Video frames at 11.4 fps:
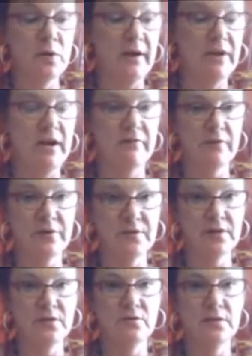have
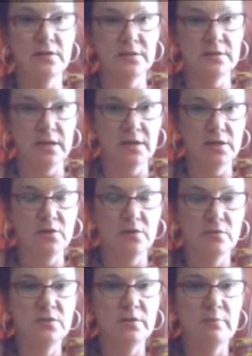everything you need inside of
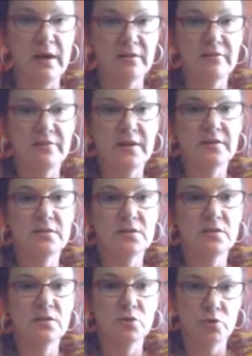you to manifest
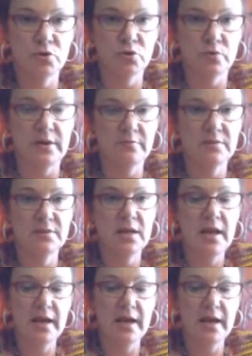your dreams.